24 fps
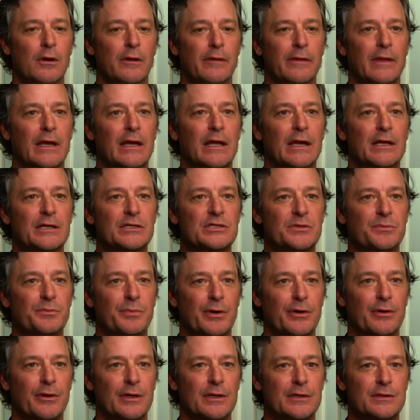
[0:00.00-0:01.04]
they can
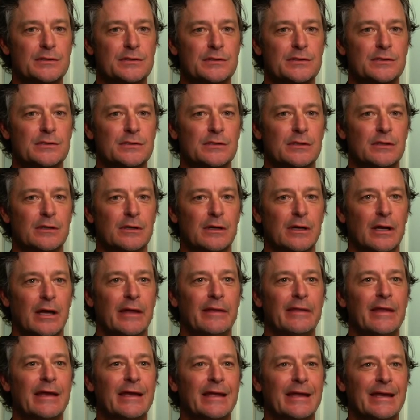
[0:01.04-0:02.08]
experience,
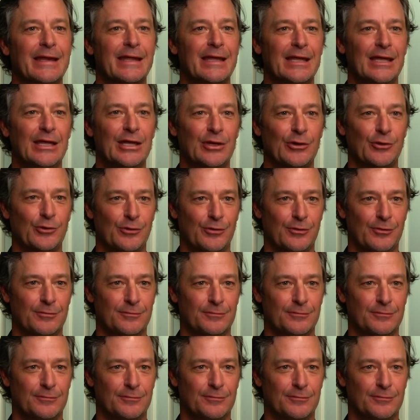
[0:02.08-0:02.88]
and they can heal.